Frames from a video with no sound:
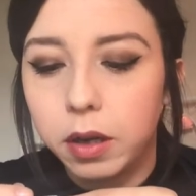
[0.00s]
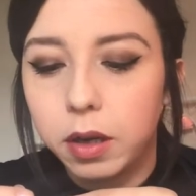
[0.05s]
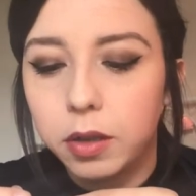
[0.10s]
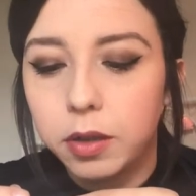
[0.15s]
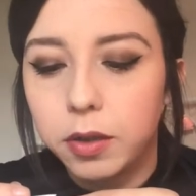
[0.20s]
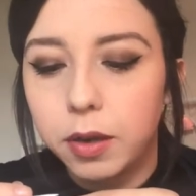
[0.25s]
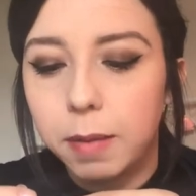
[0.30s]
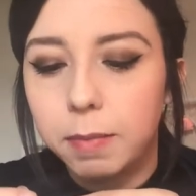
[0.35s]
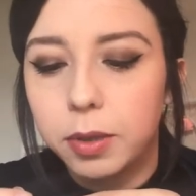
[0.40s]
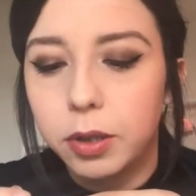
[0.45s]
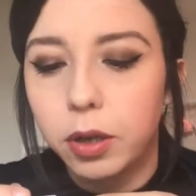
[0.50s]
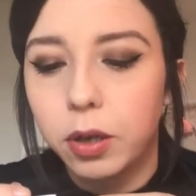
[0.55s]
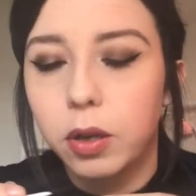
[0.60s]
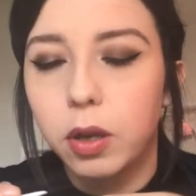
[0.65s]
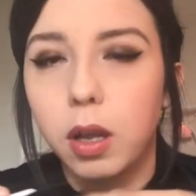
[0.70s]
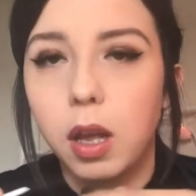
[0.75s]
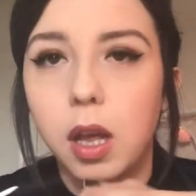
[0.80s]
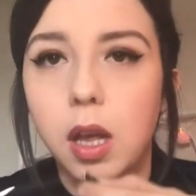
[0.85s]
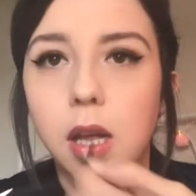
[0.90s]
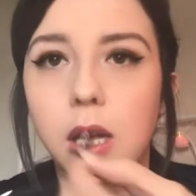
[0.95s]
So I'm
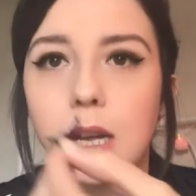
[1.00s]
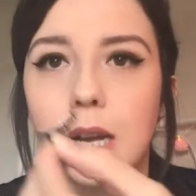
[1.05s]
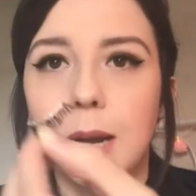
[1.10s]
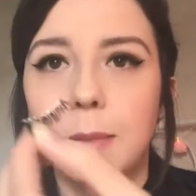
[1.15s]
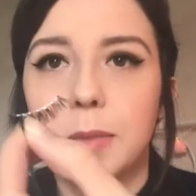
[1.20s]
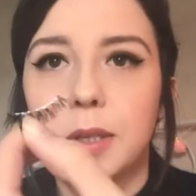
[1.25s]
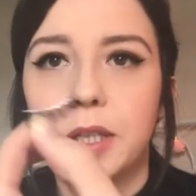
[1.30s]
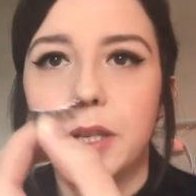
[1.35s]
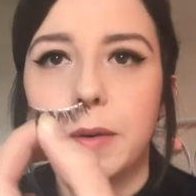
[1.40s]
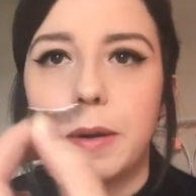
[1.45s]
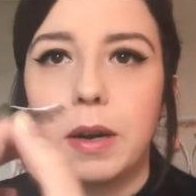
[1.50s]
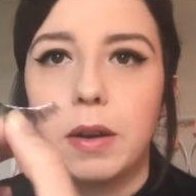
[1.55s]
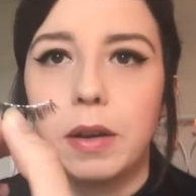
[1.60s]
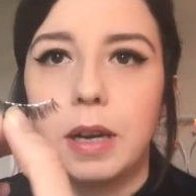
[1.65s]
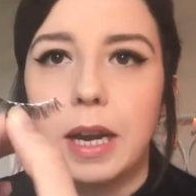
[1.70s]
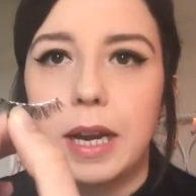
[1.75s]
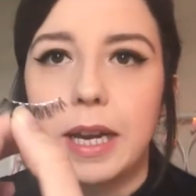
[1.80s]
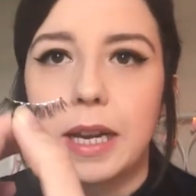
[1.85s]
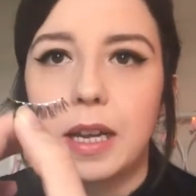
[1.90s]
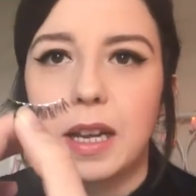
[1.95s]
just doing it on,
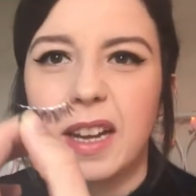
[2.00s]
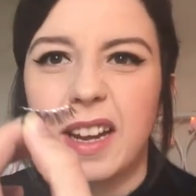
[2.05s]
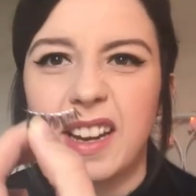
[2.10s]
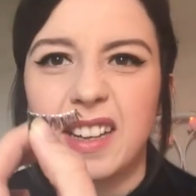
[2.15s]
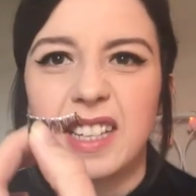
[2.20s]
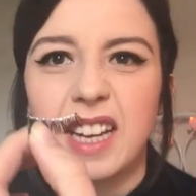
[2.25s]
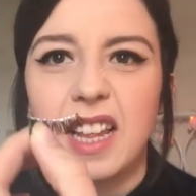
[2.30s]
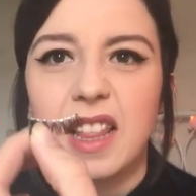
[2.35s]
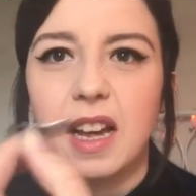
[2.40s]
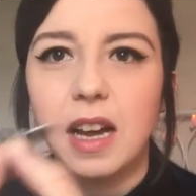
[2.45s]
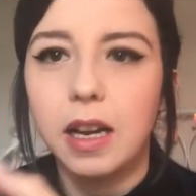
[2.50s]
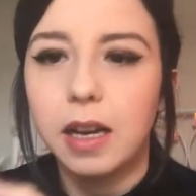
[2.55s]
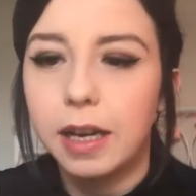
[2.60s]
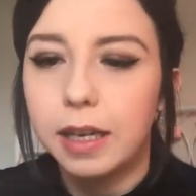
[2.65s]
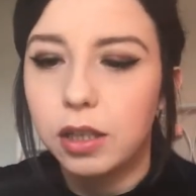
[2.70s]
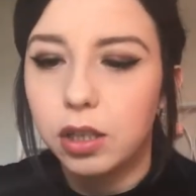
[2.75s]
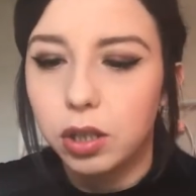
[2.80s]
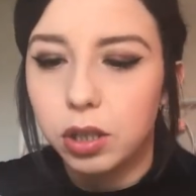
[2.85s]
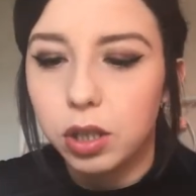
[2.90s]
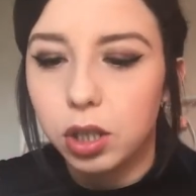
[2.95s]
like, can you see that?
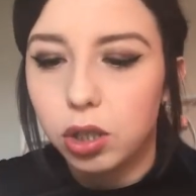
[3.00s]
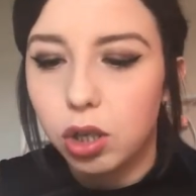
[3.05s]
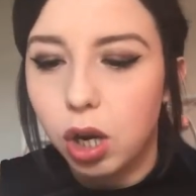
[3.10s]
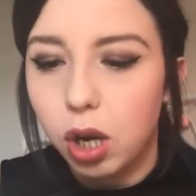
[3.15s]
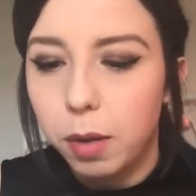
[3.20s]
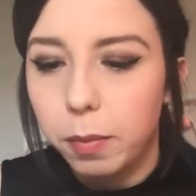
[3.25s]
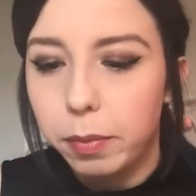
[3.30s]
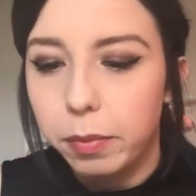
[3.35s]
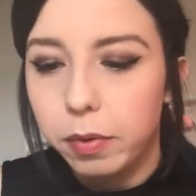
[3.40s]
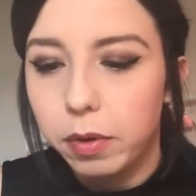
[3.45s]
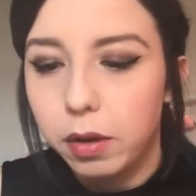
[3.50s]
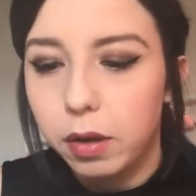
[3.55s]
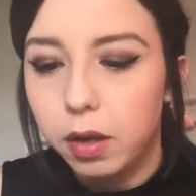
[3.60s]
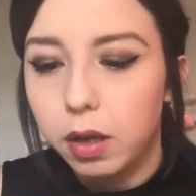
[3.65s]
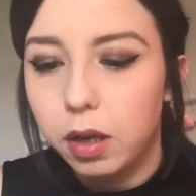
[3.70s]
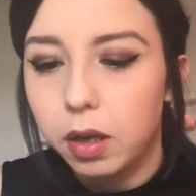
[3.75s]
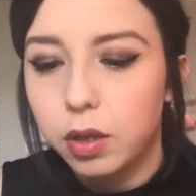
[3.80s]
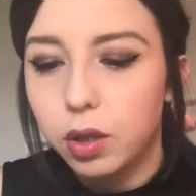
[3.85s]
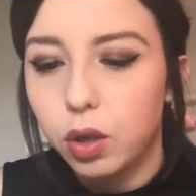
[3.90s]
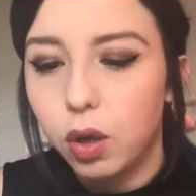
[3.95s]
Like, just the top
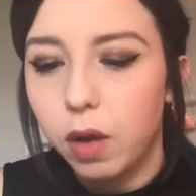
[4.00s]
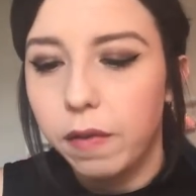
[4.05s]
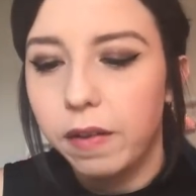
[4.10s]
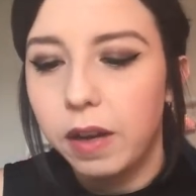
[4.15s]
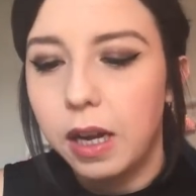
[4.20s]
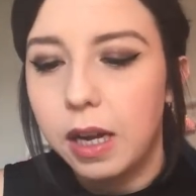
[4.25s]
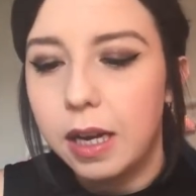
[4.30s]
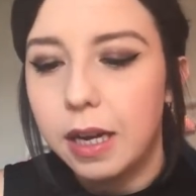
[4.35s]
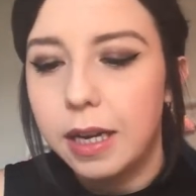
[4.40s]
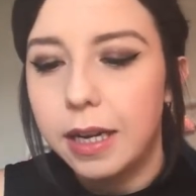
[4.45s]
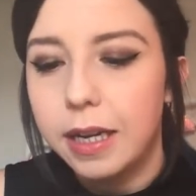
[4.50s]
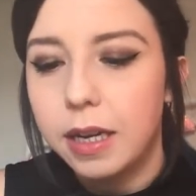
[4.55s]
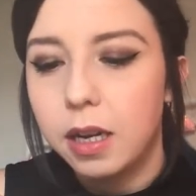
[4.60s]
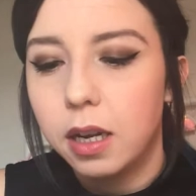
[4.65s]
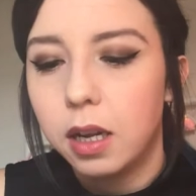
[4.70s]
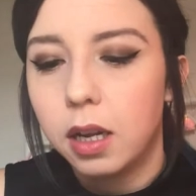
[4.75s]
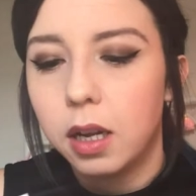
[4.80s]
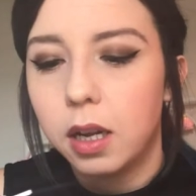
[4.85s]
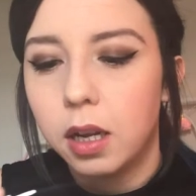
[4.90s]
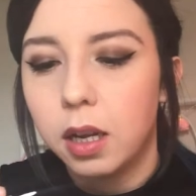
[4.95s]
sort of line.
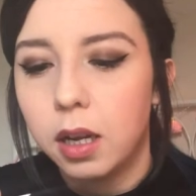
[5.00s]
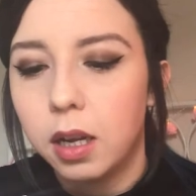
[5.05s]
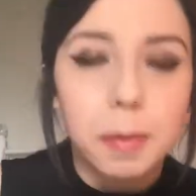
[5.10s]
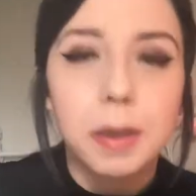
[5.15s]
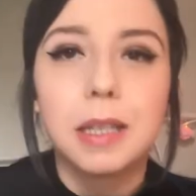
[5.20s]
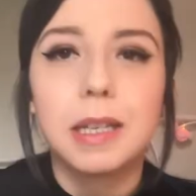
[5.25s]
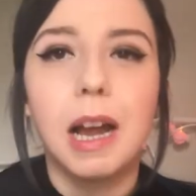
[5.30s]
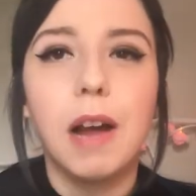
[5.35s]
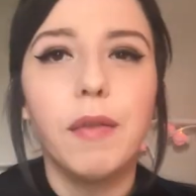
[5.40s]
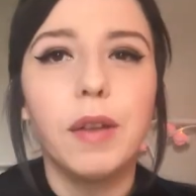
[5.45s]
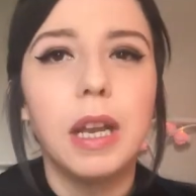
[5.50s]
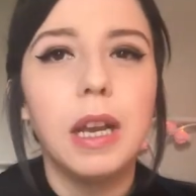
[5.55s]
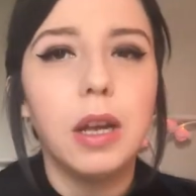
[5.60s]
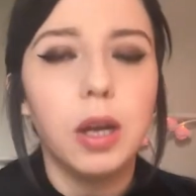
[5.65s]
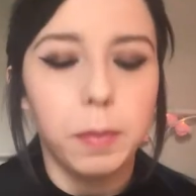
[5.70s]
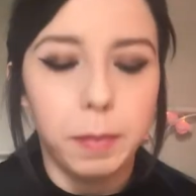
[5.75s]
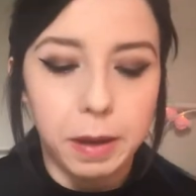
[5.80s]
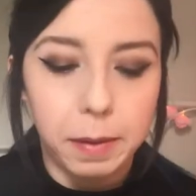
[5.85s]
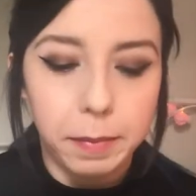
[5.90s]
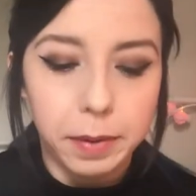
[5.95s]
I'm gonna start off with a
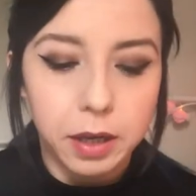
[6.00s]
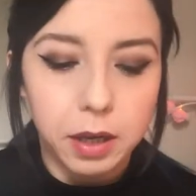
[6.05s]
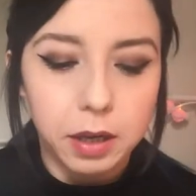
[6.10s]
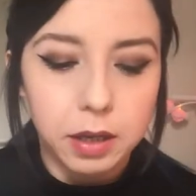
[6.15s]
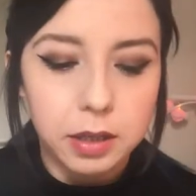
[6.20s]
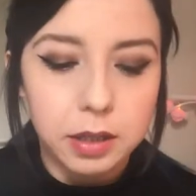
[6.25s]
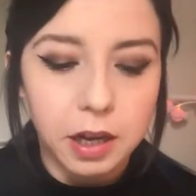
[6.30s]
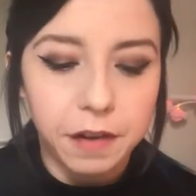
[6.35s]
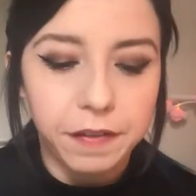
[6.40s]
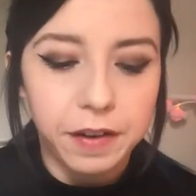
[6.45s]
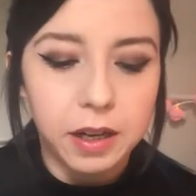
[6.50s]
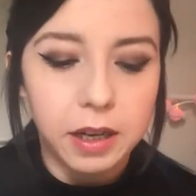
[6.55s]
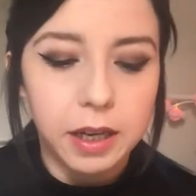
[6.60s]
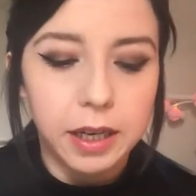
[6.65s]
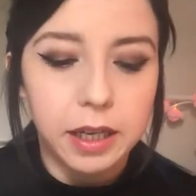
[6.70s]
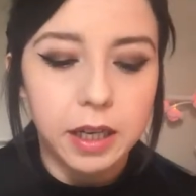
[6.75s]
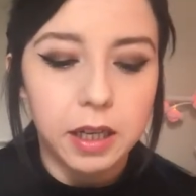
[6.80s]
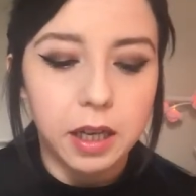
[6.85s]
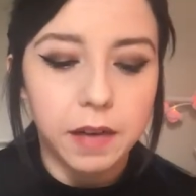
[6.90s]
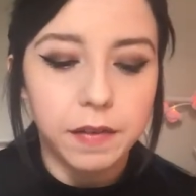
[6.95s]
little bit because I feel
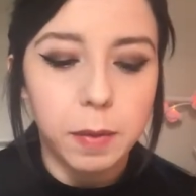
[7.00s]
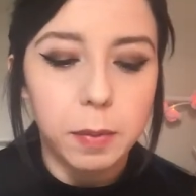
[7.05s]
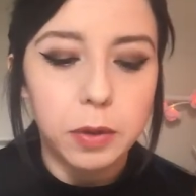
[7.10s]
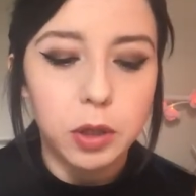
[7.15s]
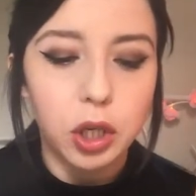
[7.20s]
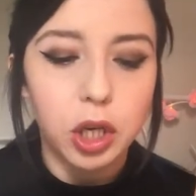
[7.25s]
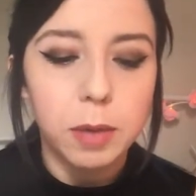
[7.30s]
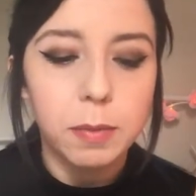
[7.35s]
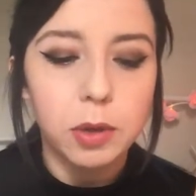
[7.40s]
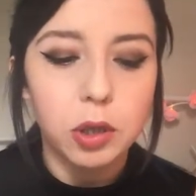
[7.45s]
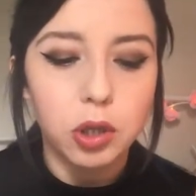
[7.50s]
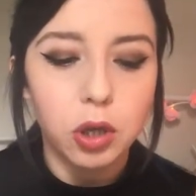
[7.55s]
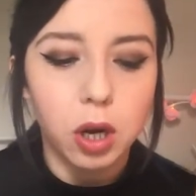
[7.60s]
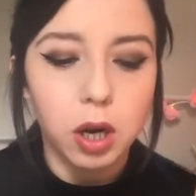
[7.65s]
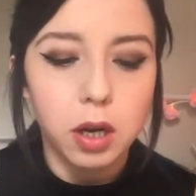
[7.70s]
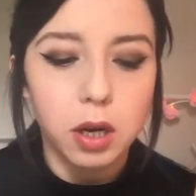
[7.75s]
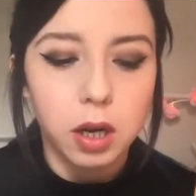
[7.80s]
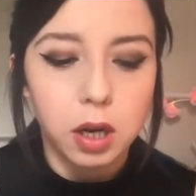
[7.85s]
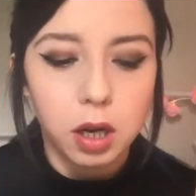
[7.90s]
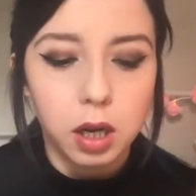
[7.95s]
like if I put too much
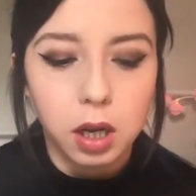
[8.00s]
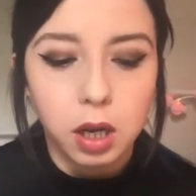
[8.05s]
on,